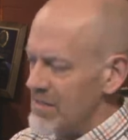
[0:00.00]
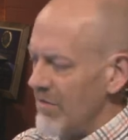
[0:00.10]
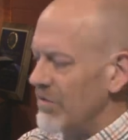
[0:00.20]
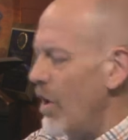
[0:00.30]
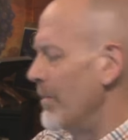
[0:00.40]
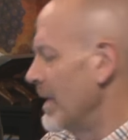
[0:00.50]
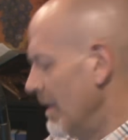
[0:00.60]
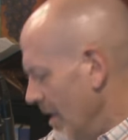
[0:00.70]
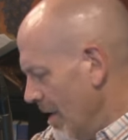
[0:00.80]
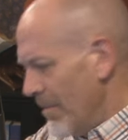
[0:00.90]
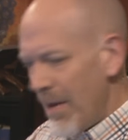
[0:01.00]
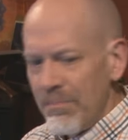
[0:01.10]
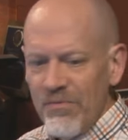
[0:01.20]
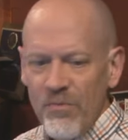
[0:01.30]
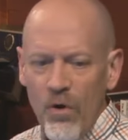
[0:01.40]
stuff so but
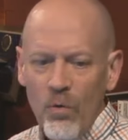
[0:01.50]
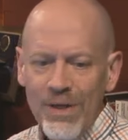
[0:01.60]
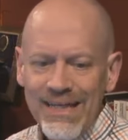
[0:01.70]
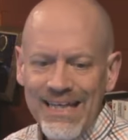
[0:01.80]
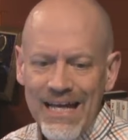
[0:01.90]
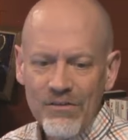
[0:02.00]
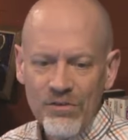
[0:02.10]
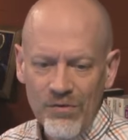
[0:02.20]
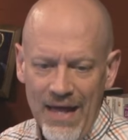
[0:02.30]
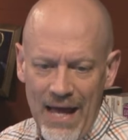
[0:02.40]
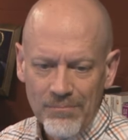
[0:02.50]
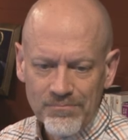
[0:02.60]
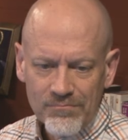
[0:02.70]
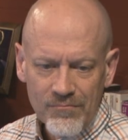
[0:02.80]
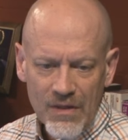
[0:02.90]
before we get to that
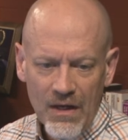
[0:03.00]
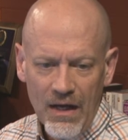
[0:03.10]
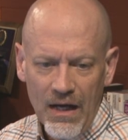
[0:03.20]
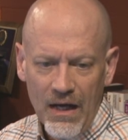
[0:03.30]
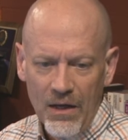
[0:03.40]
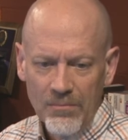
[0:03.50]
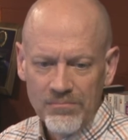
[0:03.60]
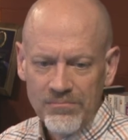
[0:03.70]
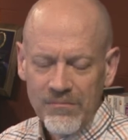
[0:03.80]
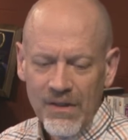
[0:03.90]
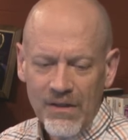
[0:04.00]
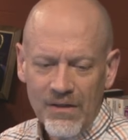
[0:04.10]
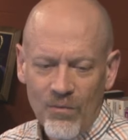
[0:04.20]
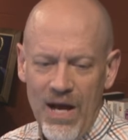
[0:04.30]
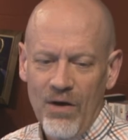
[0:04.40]
um,
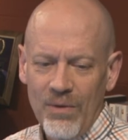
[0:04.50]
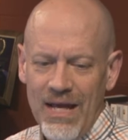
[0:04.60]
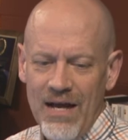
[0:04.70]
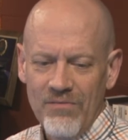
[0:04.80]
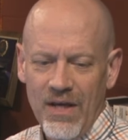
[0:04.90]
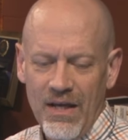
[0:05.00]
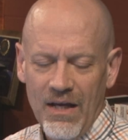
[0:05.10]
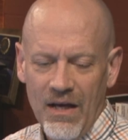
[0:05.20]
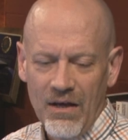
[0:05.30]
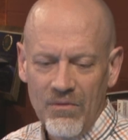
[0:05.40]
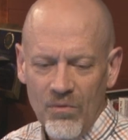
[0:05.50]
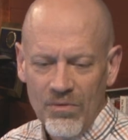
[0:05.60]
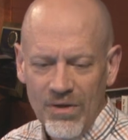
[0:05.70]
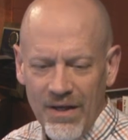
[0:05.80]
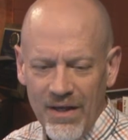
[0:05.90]
wow we have a, uh,
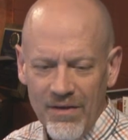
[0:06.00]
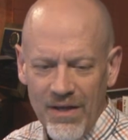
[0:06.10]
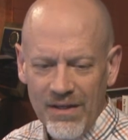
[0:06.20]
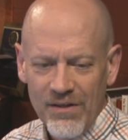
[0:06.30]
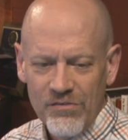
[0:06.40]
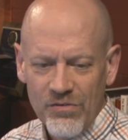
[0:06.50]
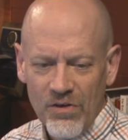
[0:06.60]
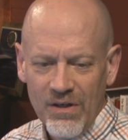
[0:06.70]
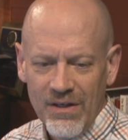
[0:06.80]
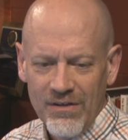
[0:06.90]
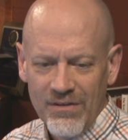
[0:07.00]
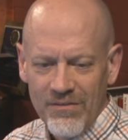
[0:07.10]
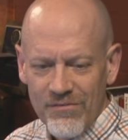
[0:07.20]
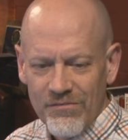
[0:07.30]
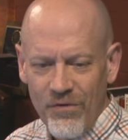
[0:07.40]
a a listener in
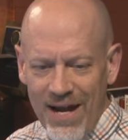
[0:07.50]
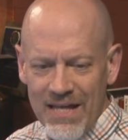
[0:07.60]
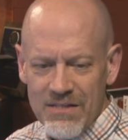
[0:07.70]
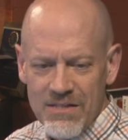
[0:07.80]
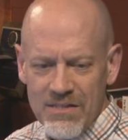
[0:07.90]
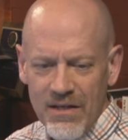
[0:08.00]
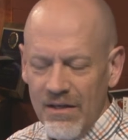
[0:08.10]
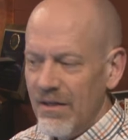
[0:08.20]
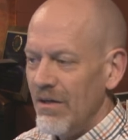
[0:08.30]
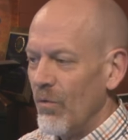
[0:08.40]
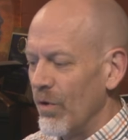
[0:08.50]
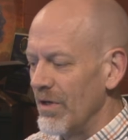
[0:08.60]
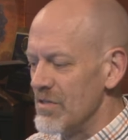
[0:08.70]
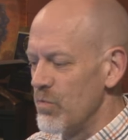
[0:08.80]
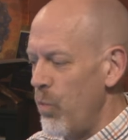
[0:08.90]
France where
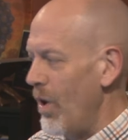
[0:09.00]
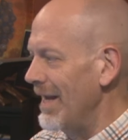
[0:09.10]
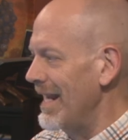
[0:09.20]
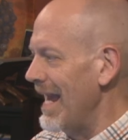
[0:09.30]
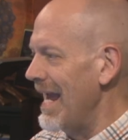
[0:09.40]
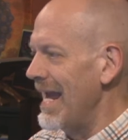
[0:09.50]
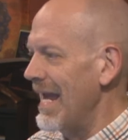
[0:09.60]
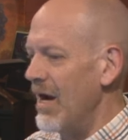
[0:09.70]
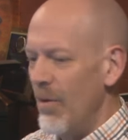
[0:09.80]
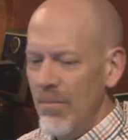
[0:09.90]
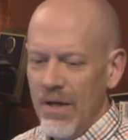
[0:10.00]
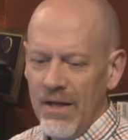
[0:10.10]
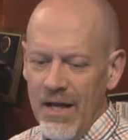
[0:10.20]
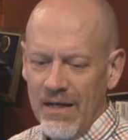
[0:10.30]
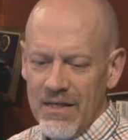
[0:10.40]
it is 1 a.m.
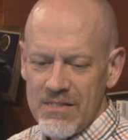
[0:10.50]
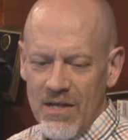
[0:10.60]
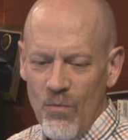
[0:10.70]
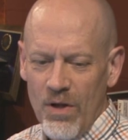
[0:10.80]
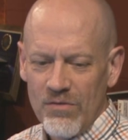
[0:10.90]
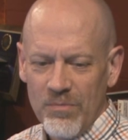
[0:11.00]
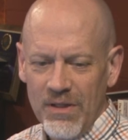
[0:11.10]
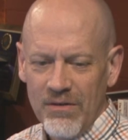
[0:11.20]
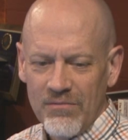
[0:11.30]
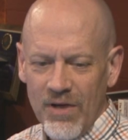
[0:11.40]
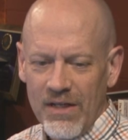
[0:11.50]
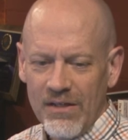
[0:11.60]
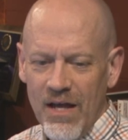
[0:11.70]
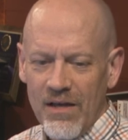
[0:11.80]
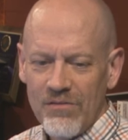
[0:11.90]
and I guess they want to be
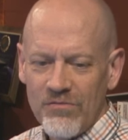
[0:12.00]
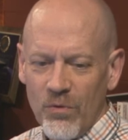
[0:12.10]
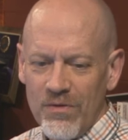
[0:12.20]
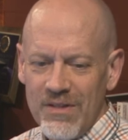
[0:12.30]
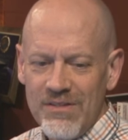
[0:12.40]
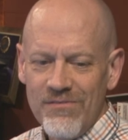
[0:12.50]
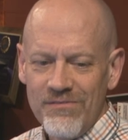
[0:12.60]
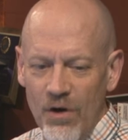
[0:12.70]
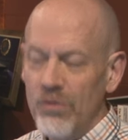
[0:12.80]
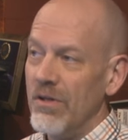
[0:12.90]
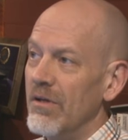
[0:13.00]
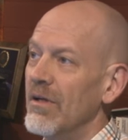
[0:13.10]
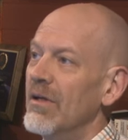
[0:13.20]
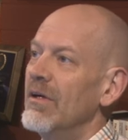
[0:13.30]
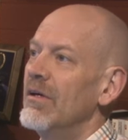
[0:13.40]
recognized for the devoted
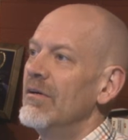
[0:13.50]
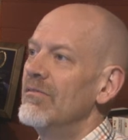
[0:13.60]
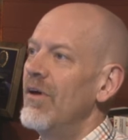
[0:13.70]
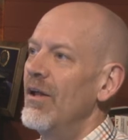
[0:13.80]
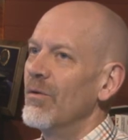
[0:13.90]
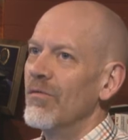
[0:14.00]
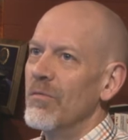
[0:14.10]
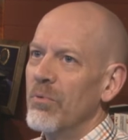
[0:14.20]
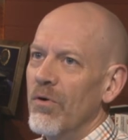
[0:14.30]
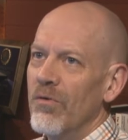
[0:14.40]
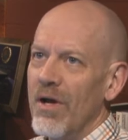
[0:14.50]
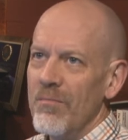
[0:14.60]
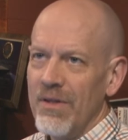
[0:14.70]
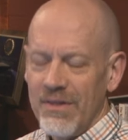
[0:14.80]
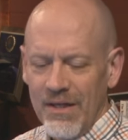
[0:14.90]
follower of the
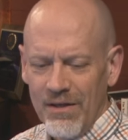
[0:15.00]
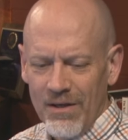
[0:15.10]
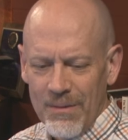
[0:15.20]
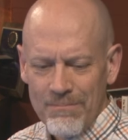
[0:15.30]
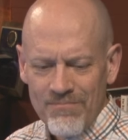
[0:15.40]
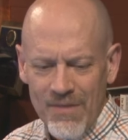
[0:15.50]
program that they are